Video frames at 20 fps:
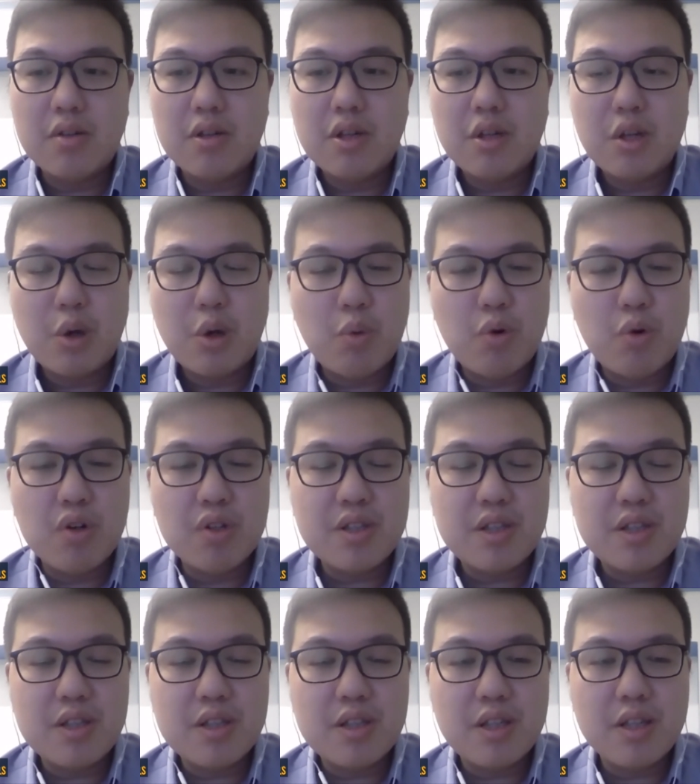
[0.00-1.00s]
It
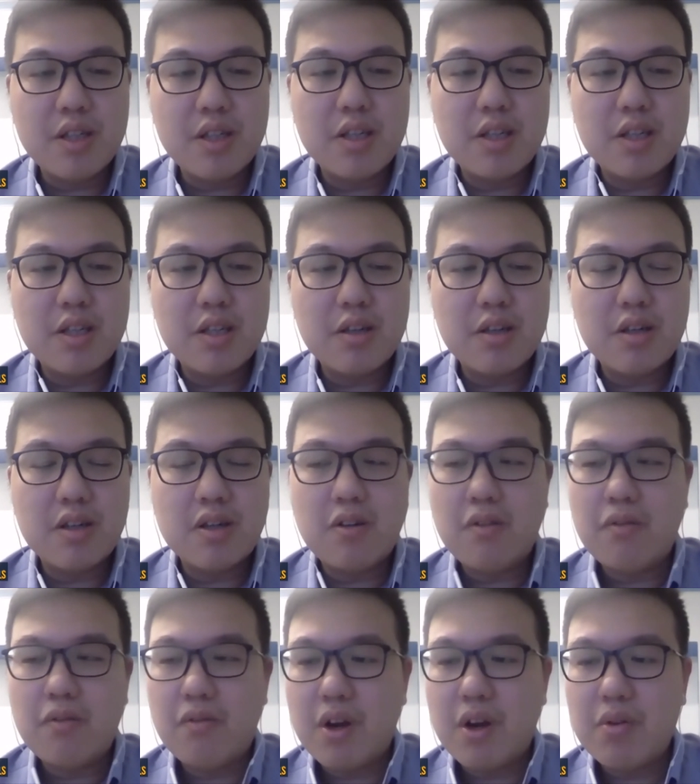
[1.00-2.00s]
wasn't a
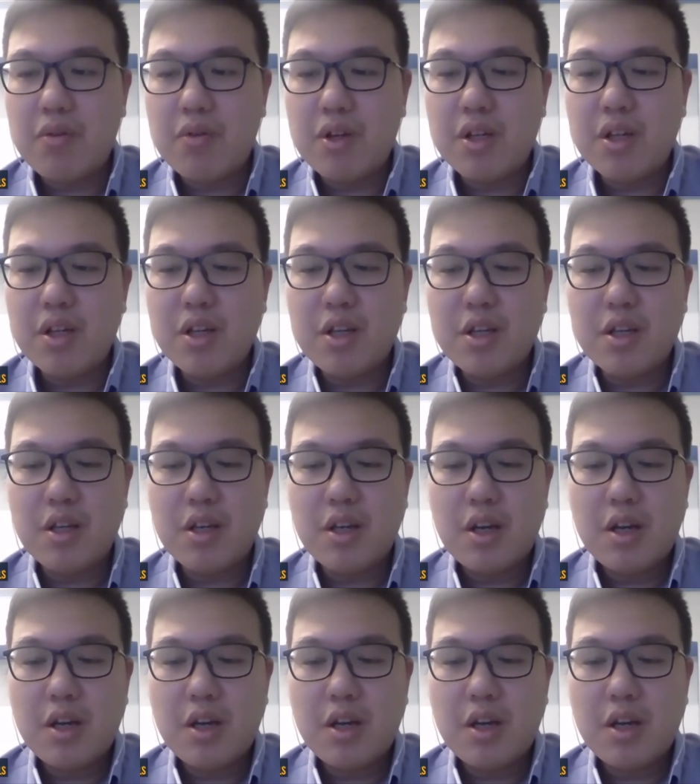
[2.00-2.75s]
very